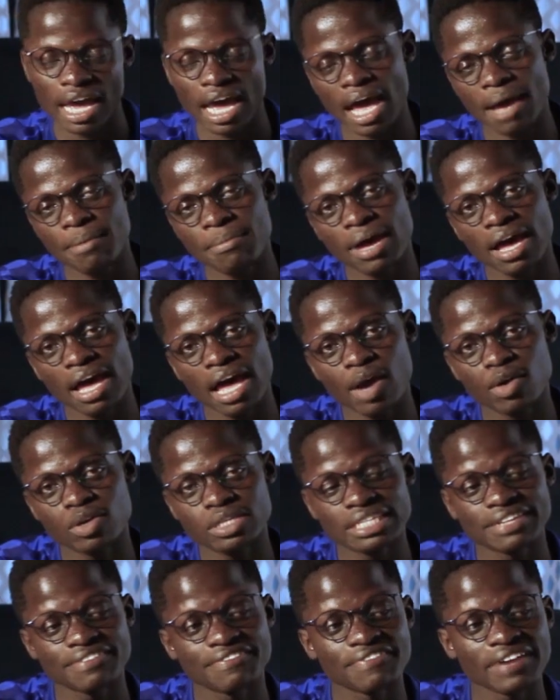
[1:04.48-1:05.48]
I
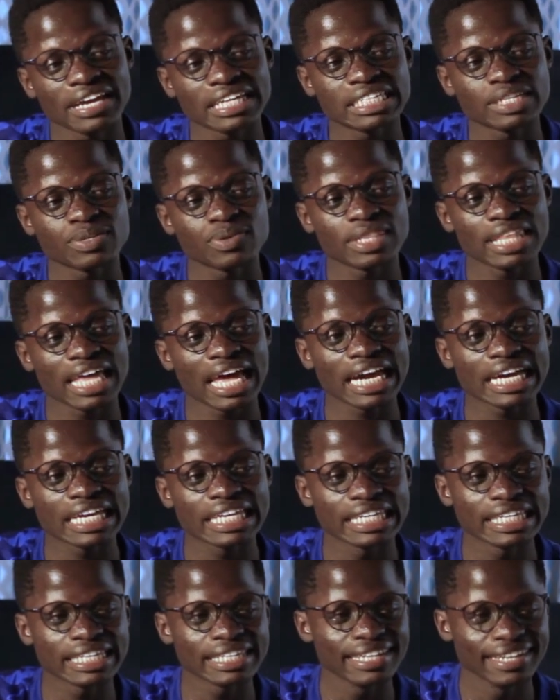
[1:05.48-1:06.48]
was infected with
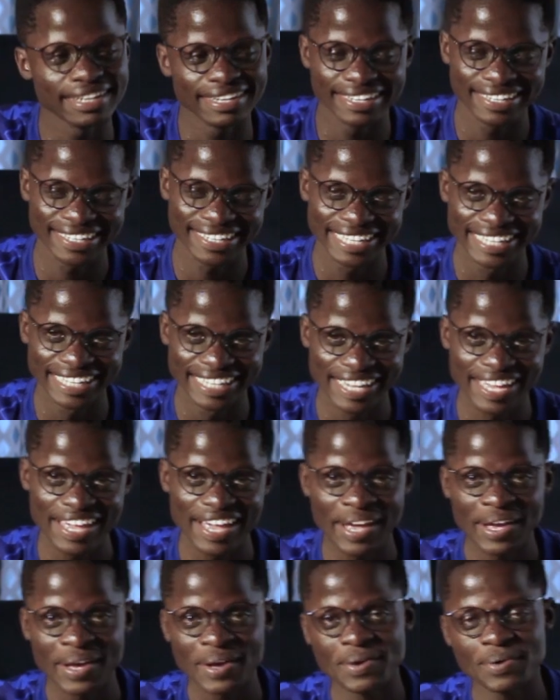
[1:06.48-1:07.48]
acne
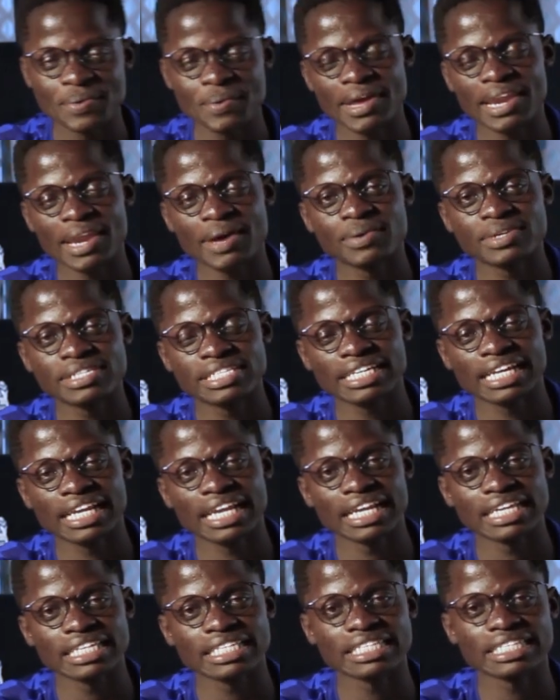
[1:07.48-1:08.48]
when I was in
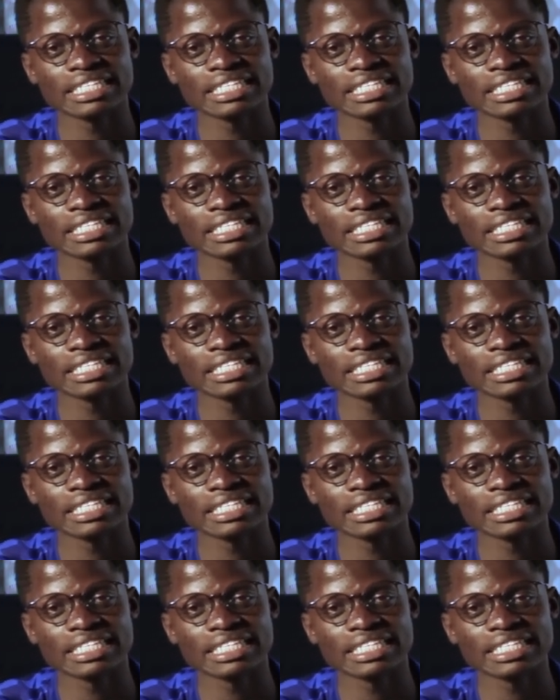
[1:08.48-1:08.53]
class